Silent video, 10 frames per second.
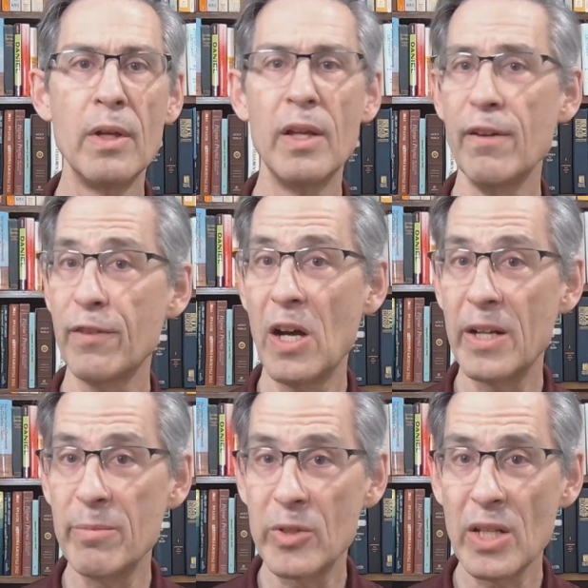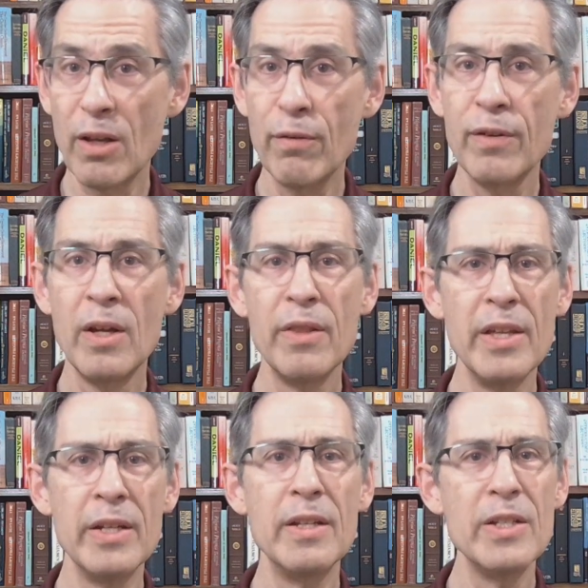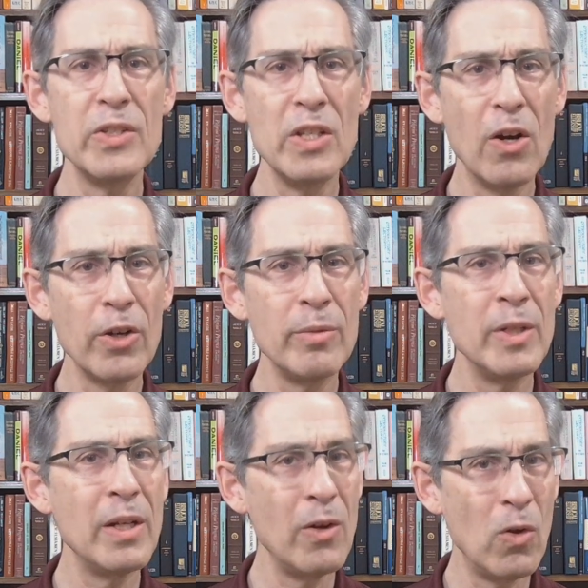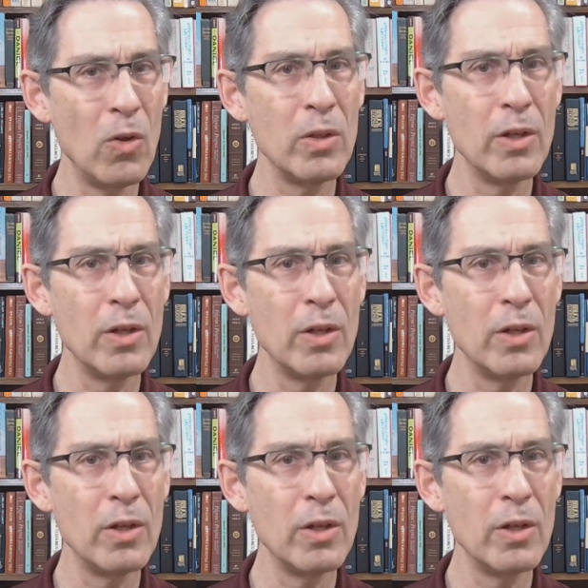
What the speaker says: If God himself, then is the argument at all